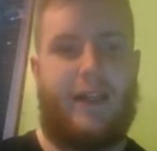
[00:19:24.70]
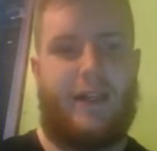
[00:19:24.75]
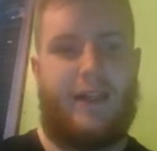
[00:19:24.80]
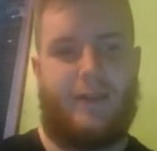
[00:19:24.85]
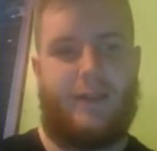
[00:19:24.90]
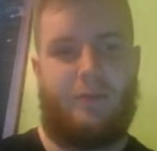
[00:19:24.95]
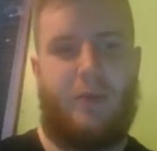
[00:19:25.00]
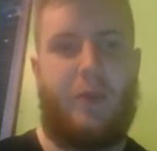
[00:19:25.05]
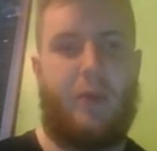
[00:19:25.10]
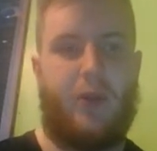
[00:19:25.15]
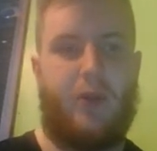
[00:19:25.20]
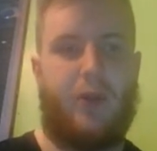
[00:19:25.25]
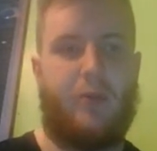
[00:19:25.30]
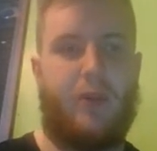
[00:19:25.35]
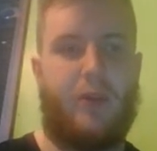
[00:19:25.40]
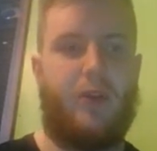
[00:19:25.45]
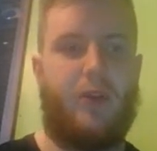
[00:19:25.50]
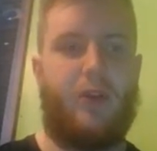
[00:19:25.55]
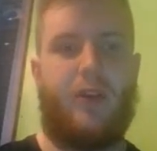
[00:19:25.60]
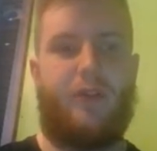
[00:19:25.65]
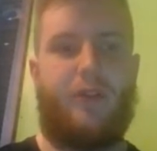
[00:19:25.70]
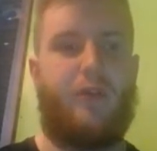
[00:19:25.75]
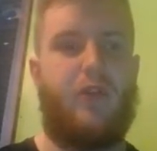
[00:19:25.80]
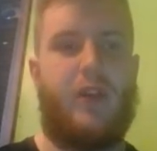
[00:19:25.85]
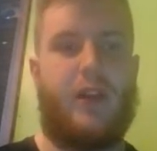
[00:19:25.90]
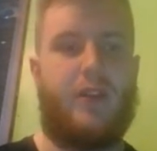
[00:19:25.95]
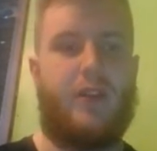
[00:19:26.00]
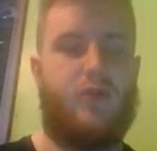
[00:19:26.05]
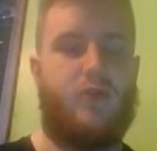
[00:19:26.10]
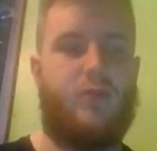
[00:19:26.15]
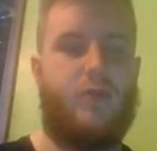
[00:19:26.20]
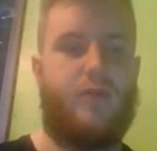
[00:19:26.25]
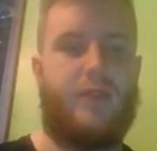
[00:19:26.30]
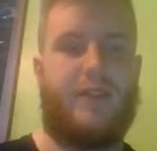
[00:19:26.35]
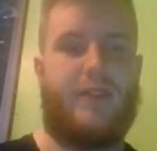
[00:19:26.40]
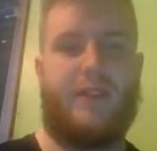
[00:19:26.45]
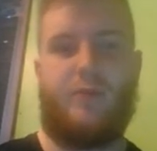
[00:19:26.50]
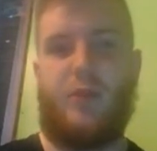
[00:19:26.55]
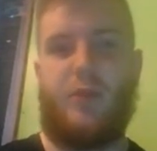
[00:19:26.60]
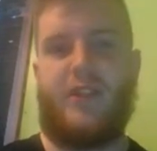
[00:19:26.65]
people are going to be like, oh, you have 3 hazard
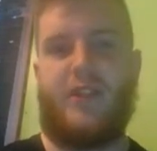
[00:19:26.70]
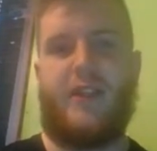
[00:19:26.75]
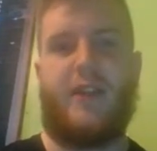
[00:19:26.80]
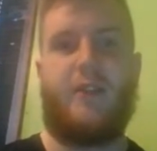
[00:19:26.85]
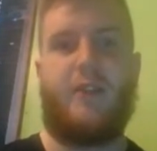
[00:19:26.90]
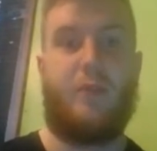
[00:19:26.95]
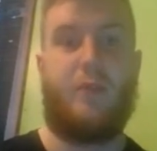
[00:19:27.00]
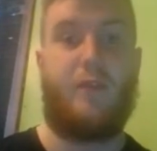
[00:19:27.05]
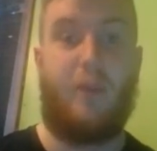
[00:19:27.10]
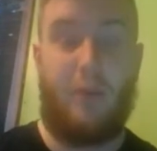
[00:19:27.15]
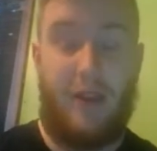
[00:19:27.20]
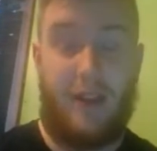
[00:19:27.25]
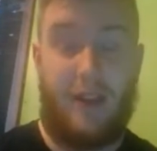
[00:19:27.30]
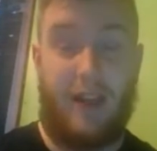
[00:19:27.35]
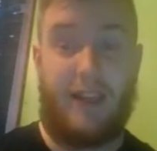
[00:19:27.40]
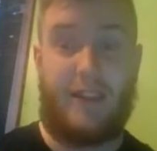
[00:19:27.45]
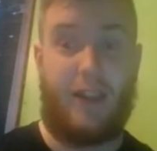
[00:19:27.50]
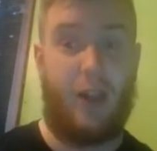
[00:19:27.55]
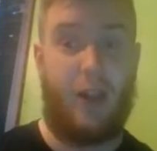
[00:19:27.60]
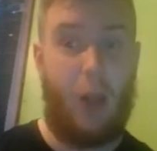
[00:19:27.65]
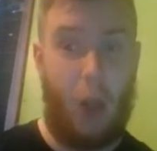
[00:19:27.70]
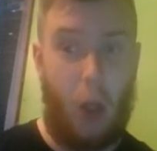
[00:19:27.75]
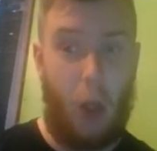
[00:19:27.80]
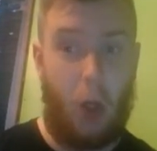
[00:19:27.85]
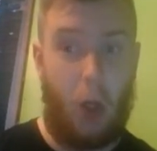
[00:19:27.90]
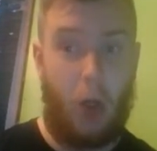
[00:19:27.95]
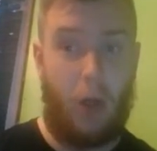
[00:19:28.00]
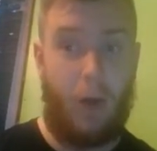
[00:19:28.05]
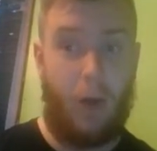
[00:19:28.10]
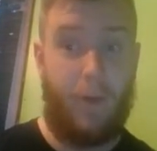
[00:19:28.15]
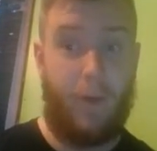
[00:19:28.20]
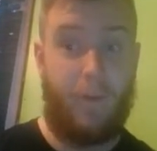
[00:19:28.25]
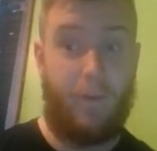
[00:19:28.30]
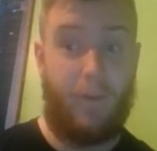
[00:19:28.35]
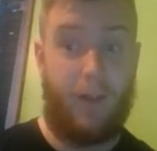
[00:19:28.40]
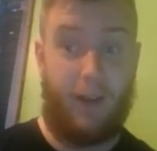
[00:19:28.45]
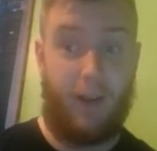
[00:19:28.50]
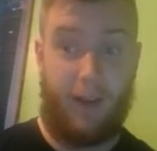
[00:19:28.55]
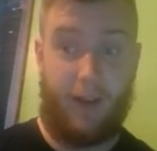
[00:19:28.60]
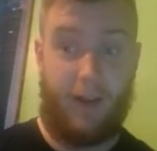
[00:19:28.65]
removers, that's pretty standard, but for me that's a lot.
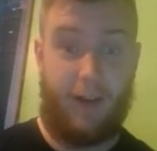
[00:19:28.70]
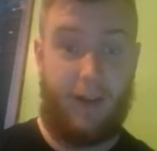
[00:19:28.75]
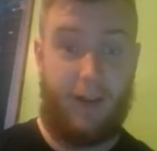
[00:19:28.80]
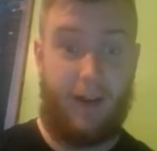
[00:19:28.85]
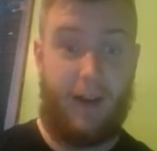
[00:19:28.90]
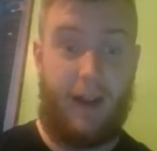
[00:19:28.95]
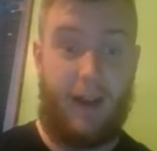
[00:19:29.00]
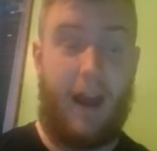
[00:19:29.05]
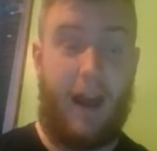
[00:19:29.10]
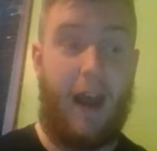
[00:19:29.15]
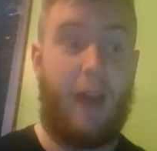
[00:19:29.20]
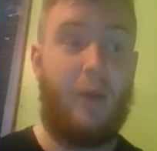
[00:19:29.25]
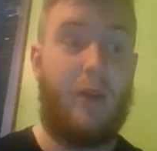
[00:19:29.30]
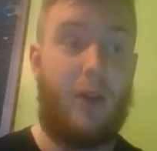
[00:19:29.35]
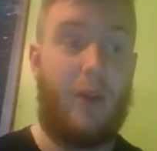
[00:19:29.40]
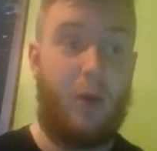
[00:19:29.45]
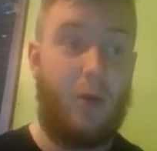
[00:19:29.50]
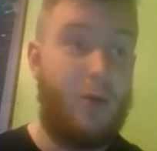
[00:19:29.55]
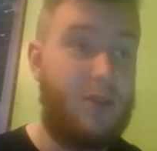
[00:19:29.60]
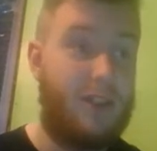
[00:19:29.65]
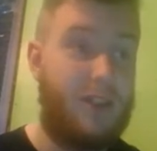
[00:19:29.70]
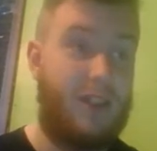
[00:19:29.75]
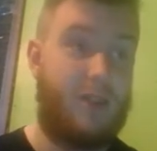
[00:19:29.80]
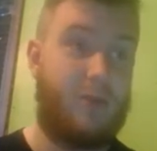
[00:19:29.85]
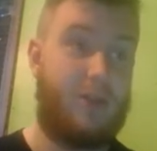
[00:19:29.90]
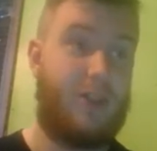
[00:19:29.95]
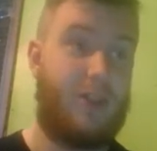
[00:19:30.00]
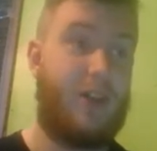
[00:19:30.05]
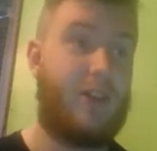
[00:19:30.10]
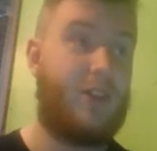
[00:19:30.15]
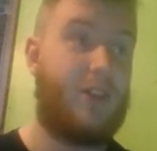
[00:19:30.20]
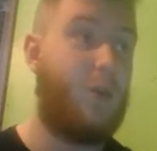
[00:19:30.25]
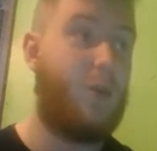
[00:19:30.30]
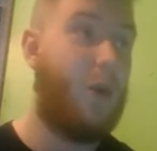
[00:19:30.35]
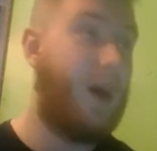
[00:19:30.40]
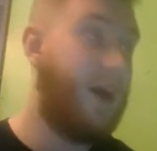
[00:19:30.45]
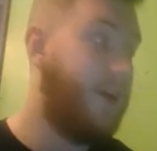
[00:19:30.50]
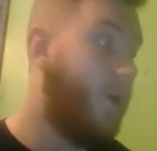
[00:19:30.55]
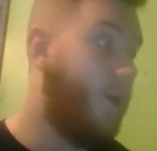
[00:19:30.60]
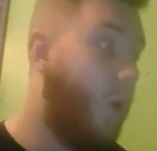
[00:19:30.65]
Like, I went a whole season with Charizard
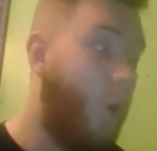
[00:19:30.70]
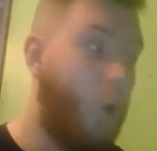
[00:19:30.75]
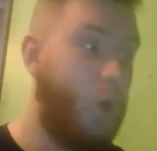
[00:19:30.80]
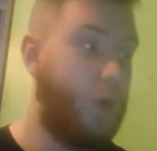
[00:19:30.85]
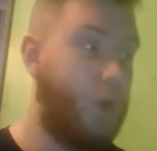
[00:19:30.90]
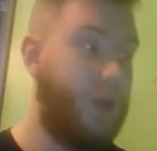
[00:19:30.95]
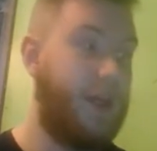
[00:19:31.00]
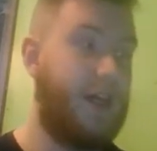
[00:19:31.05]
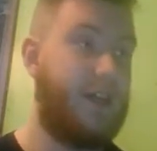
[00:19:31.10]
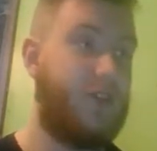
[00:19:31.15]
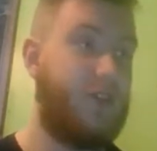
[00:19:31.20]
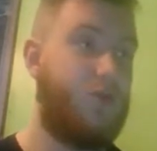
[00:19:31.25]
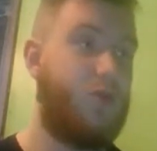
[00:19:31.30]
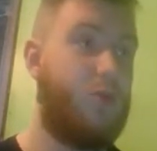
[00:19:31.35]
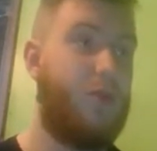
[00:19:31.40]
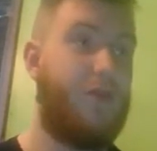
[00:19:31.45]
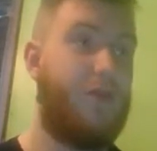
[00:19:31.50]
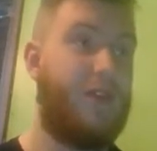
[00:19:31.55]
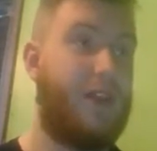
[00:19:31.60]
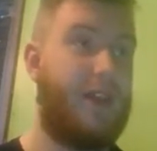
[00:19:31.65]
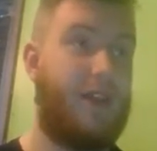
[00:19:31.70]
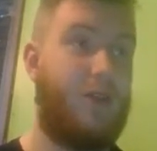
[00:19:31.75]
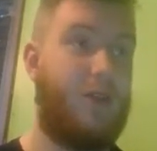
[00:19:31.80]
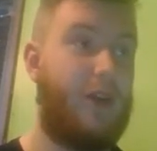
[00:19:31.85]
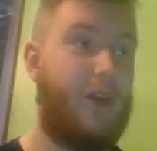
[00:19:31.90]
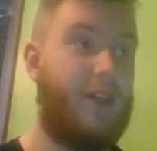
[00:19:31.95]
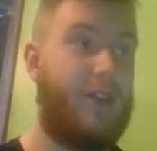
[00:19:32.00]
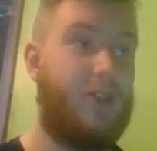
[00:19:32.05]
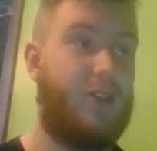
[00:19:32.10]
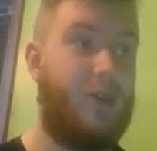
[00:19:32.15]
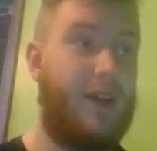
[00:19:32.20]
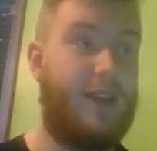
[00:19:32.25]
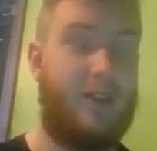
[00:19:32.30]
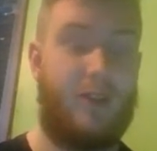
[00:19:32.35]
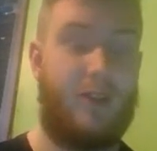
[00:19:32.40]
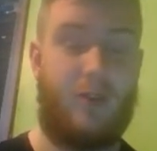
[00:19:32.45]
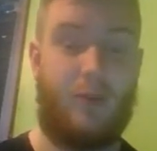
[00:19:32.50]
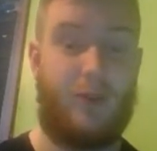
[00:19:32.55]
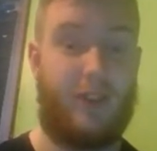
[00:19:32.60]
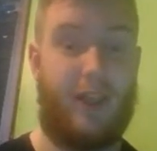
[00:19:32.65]
Y, only hazard removing like twice, so
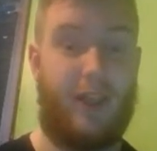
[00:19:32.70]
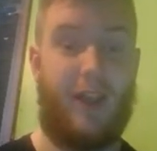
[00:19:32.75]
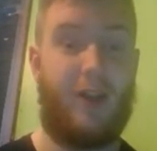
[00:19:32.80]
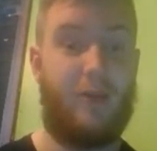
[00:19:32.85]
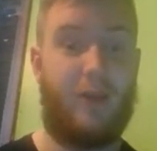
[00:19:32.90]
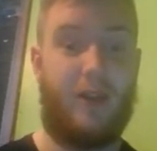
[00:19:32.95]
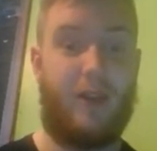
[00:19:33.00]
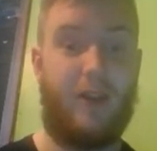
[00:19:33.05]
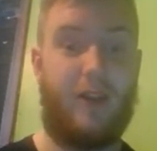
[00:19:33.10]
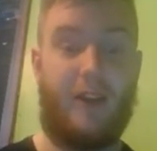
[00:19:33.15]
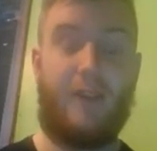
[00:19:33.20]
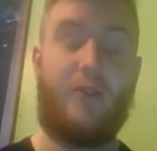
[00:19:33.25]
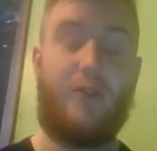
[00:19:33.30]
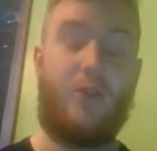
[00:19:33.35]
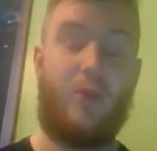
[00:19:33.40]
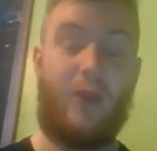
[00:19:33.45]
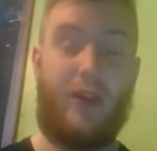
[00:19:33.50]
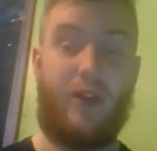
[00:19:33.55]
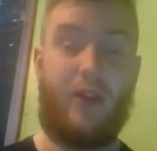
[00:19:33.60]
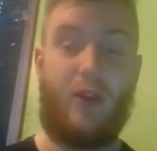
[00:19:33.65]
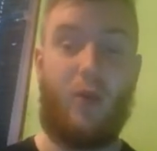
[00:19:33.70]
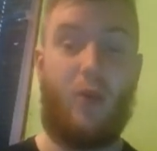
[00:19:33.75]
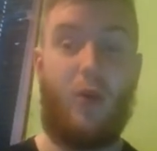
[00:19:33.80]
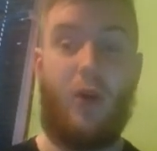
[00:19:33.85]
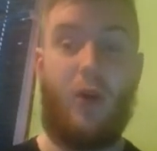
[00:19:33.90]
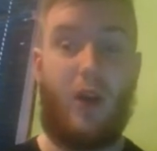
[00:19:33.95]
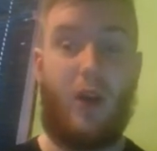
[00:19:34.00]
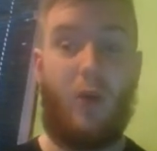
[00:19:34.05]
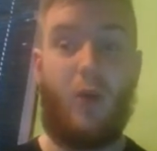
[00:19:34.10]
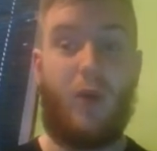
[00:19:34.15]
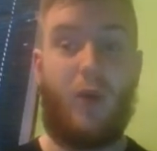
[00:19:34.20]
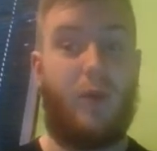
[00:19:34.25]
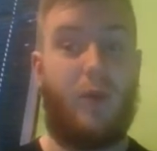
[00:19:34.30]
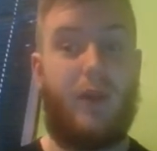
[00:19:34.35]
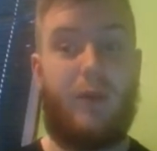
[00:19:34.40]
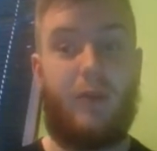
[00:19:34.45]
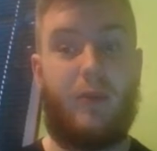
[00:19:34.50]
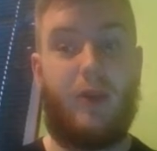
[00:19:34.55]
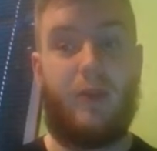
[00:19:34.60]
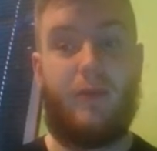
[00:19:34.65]
hazards don't scare me, even with a quad
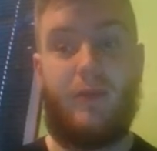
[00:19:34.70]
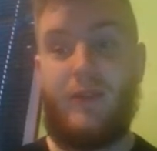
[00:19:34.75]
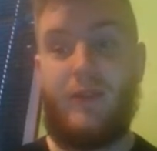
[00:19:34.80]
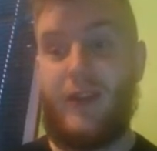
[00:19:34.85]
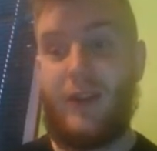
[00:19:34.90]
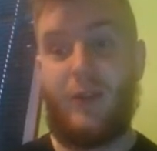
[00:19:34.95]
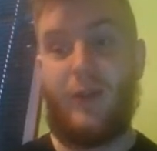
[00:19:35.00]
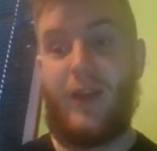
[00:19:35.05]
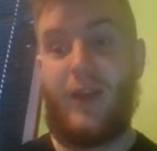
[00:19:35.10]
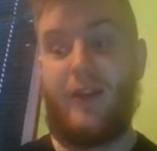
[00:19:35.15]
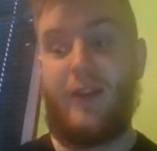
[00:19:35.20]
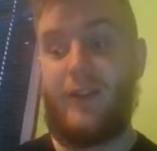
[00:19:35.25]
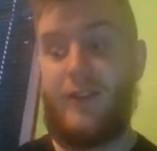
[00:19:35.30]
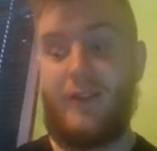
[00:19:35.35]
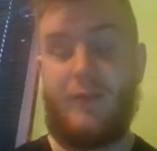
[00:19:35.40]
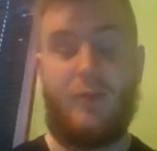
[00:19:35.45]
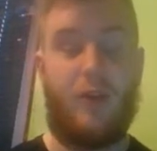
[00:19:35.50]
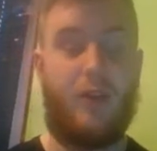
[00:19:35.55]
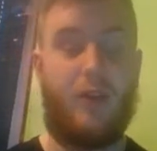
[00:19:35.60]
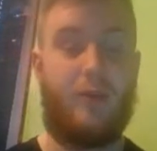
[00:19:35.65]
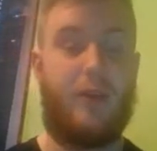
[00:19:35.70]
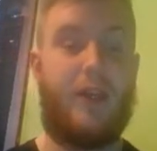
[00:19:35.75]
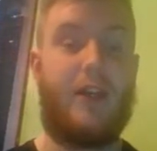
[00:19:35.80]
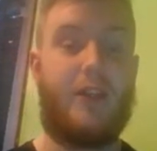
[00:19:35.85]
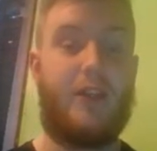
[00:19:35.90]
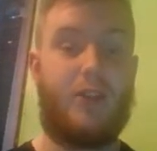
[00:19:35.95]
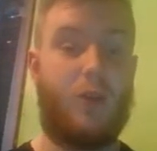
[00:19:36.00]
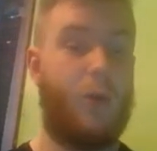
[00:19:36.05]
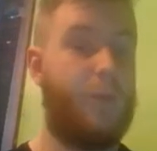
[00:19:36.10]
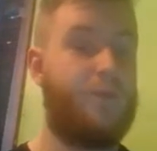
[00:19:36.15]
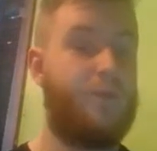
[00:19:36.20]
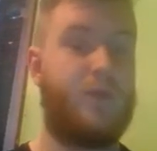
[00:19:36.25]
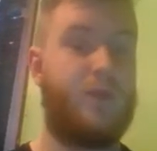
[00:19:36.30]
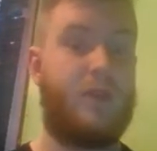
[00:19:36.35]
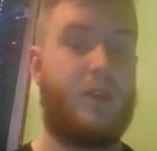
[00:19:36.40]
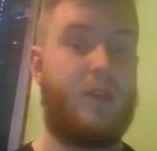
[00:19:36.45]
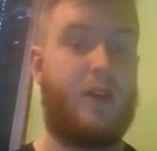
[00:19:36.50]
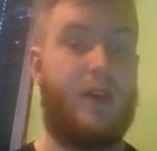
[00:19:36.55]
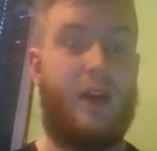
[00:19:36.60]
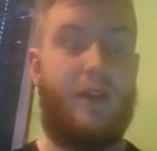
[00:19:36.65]
weak man. I don't care, it doesn't bother me. So
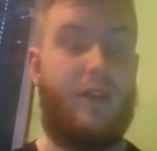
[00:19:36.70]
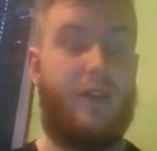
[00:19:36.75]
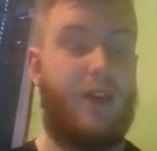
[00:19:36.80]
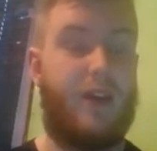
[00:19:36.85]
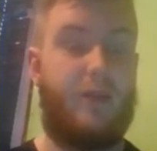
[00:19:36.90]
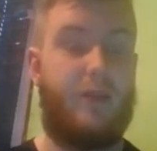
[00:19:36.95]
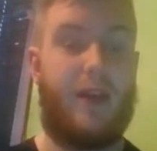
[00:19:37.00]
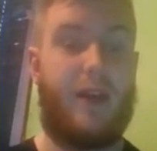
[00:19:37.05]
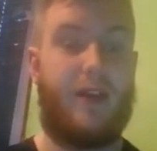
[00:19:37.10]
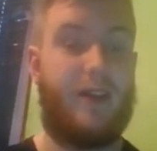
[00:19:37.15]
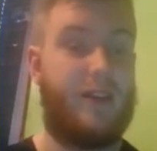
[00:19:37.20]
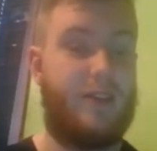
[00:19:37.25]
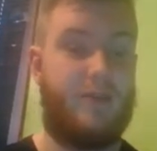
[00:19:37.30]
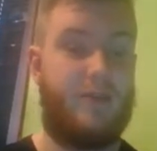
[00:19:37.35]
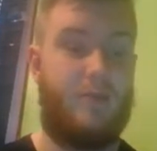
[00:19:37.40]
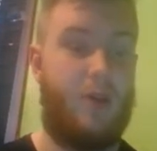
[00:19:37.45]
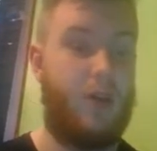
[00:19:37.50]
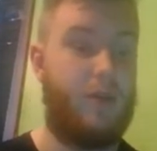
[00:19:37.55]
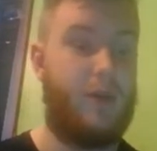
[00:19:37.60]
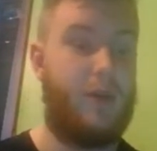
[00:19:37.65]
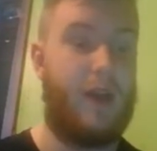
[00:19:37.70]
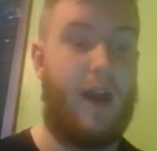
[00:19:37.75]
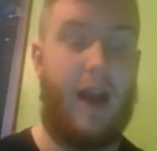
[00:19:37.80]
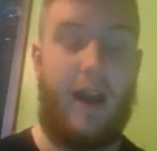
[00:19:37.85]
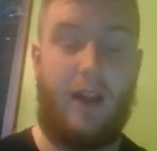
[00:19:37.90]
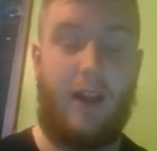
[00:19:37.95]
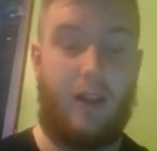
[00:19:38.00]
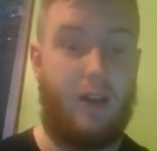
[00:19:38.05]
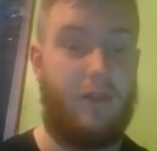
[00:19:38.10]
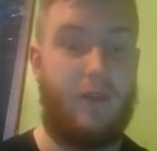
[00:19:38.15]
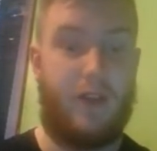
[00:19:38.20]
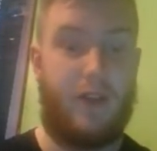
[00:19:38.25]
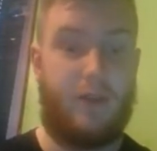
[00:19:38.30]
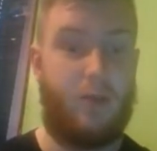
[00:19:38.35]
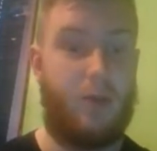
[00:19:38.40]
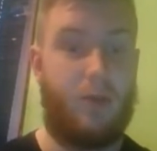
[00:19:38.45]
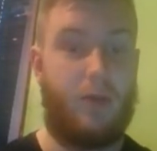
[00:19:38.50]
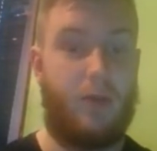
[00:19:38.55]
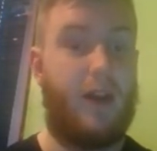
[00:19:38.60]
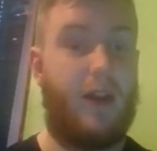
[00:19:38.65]
having Yanmega, it doesn't bother me. I love this
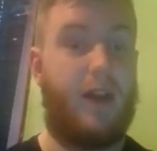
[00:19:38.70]
Pokemon.